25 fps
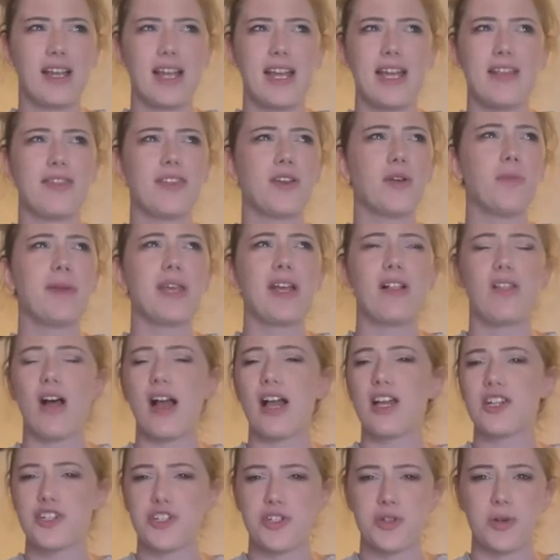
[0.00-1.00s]
They'll be a
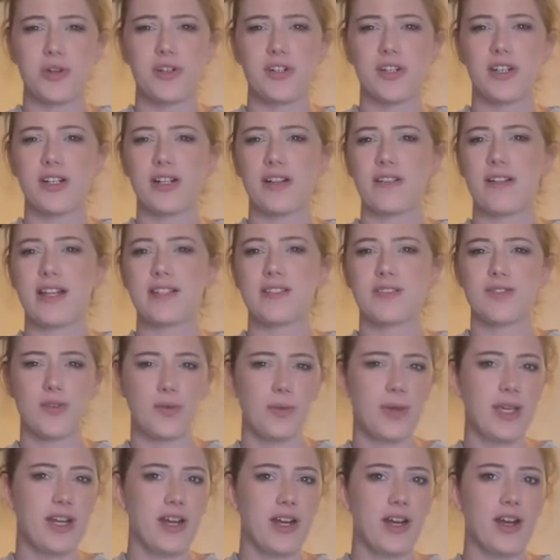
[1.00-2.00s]
lot shorter and a lot
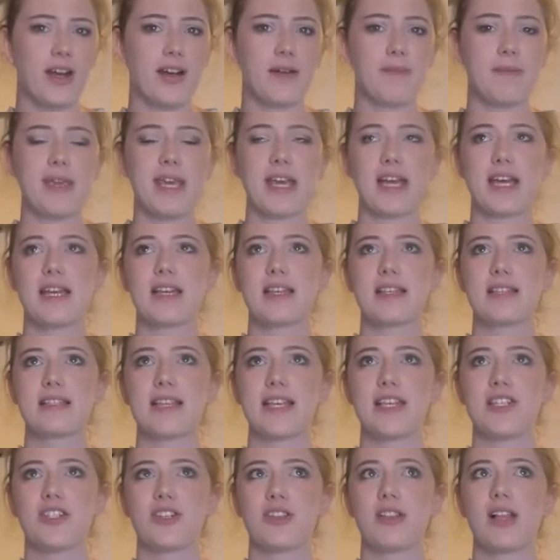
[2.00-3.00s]
sweeter because
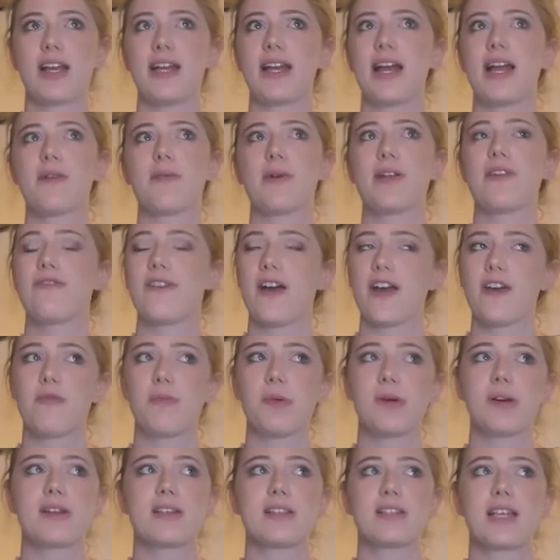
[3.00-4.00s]
in July I read 5
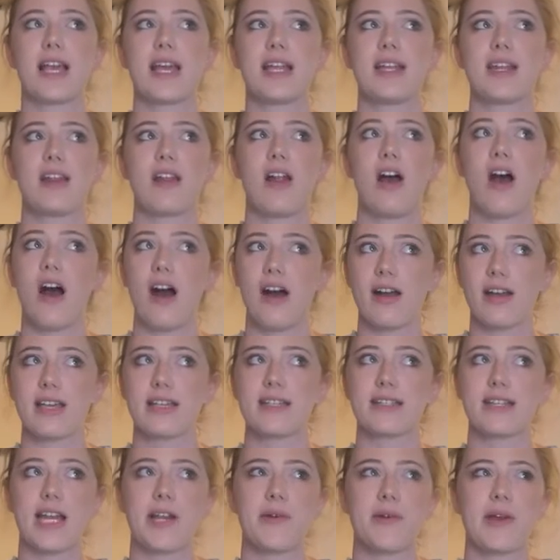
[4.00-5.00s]
books and in
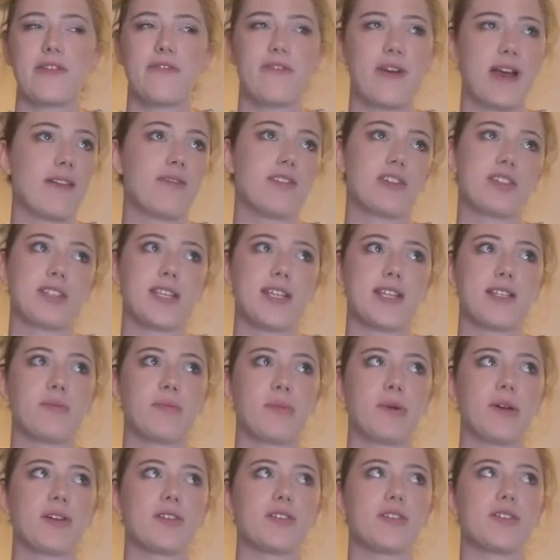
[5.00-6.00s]
August I read 5 or 6
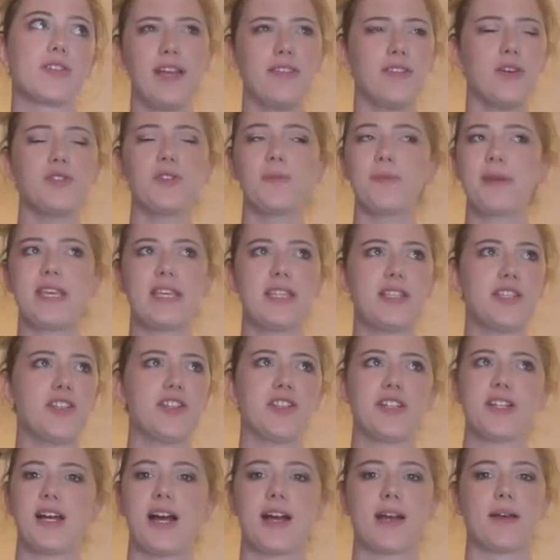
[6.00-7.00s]
books. Those will be easier
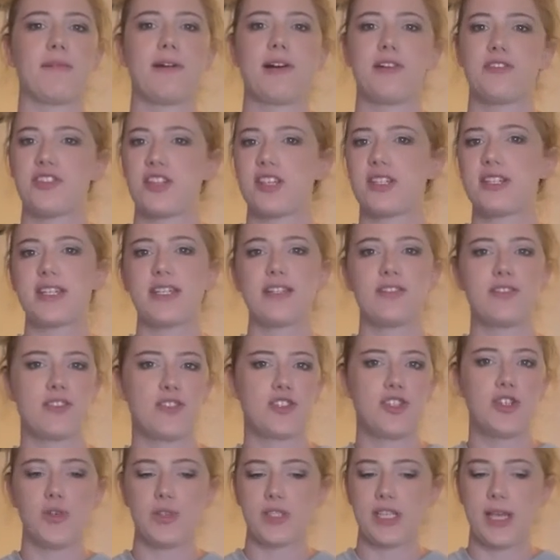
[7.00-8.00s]
to talk about just in
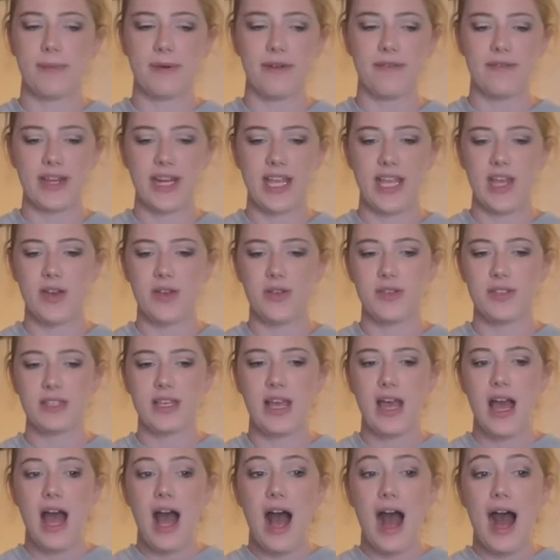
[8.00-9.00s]
2 separate videos.
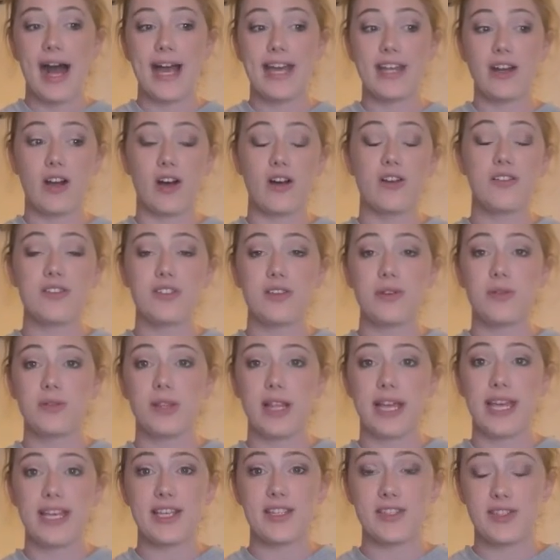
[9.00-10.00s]
I'd also
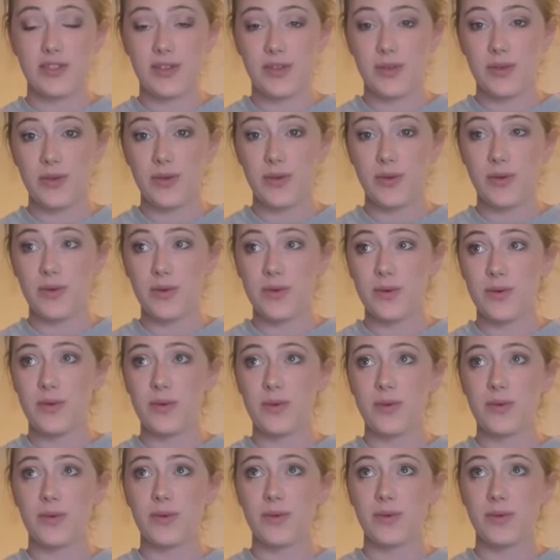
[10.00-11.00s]
like
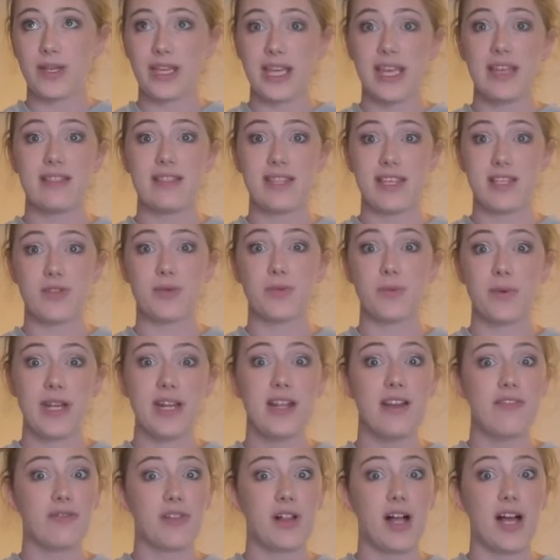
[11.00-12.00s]
to get this
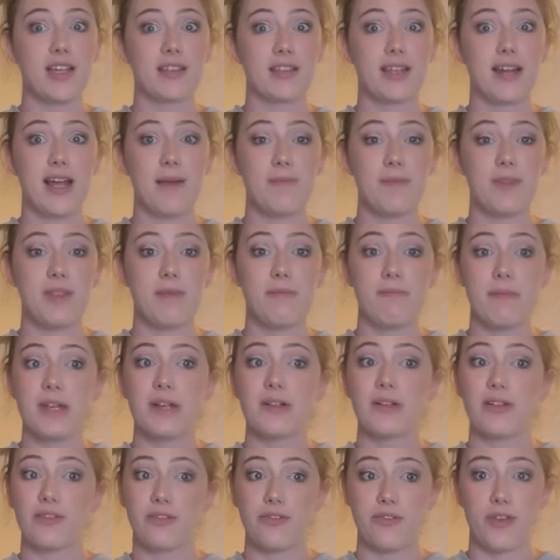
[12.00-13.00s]
reading vlog that I'm in the
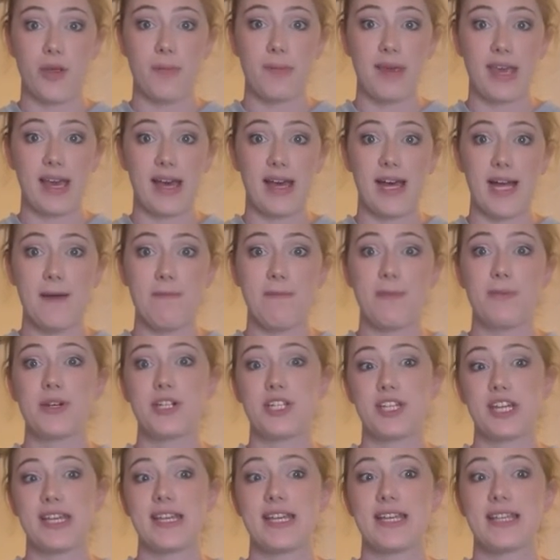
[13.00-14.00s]
middle of filming up,
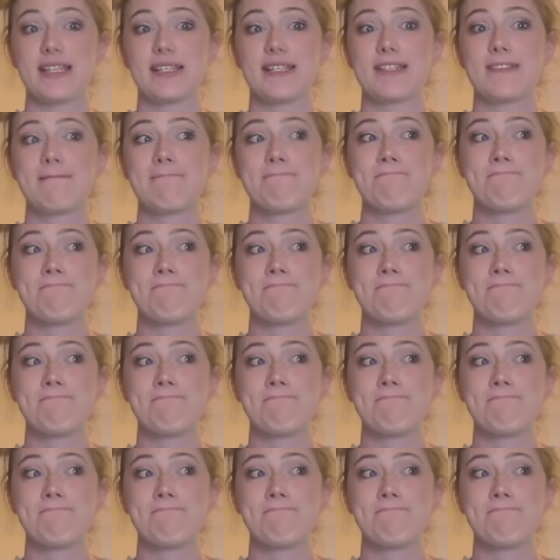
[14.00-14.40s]
which is